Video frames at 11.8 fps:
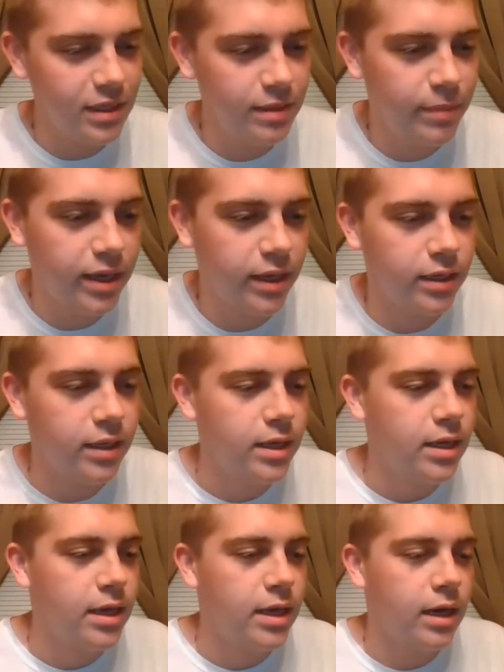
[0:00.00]
Man,
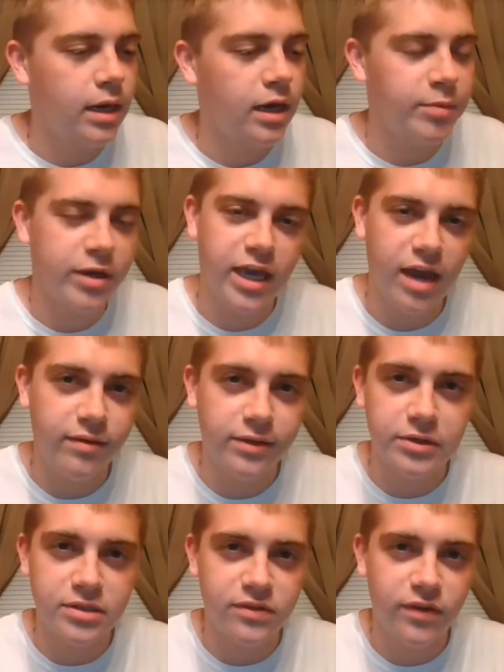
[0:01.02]
I'm a
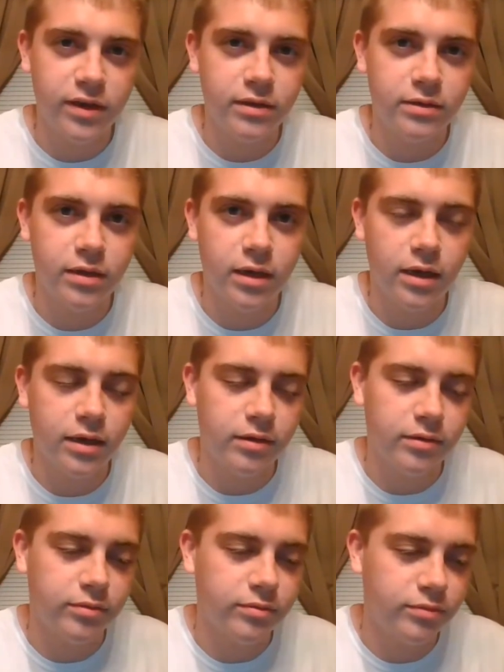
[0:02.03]
Cavaliers fan,
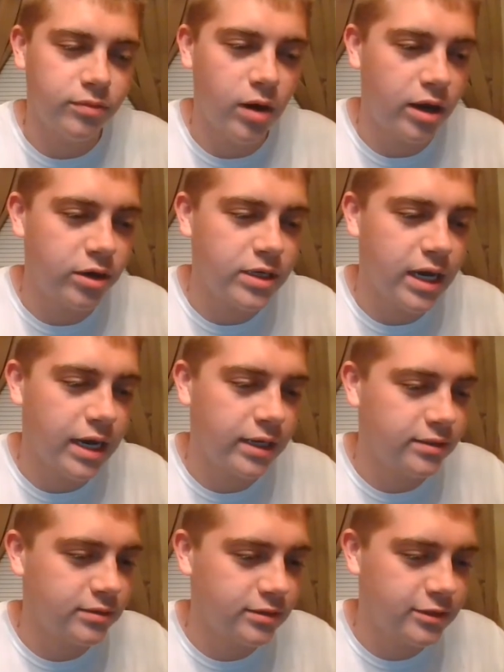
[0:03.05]
ride or die
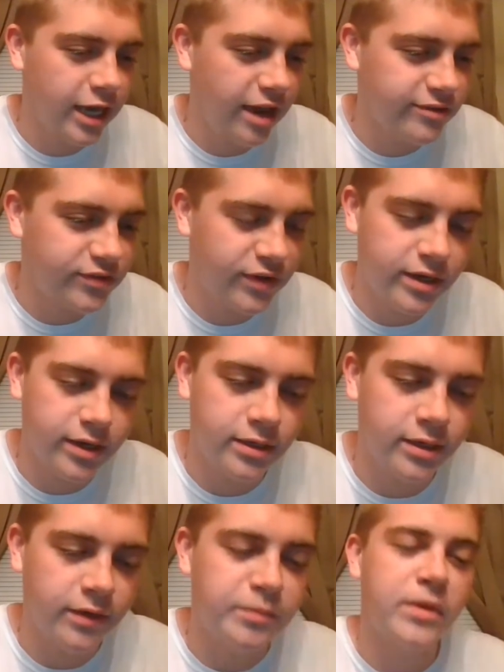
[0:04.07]
Cavs fan.
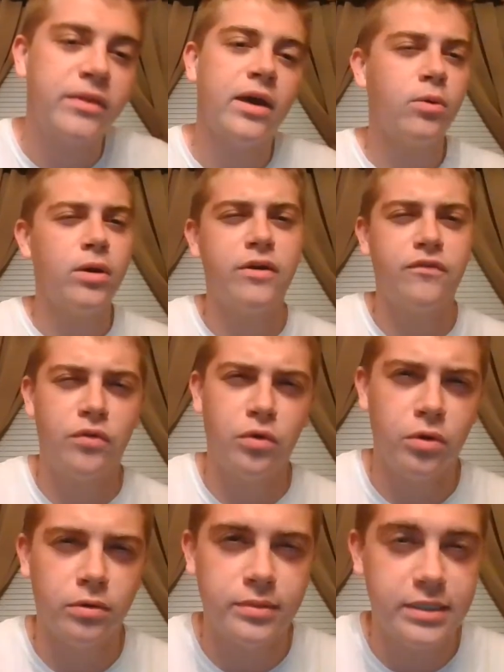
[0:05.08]
I've been that way
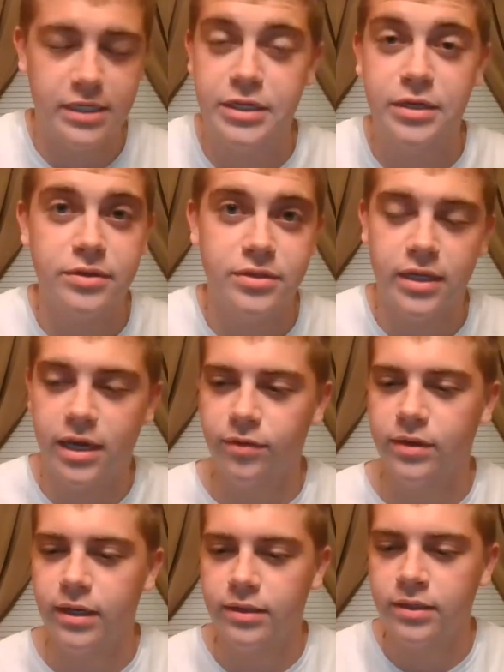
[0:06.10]
for 10 years now.
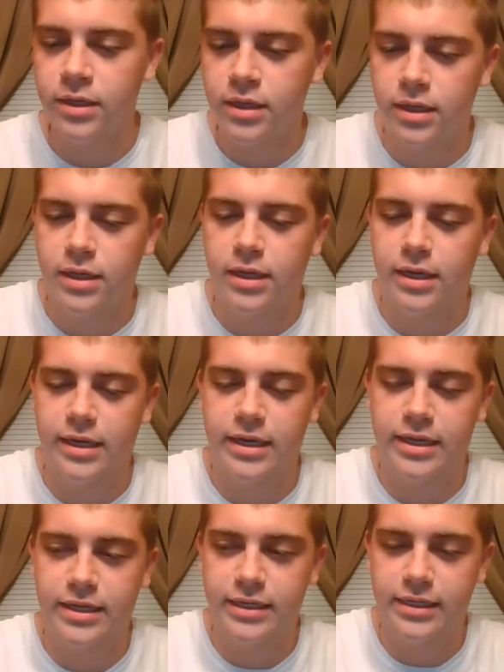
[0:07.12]
Wow.
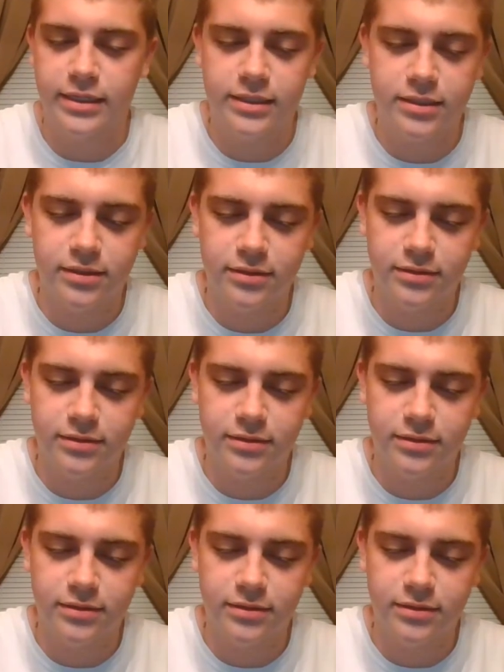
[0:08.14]
And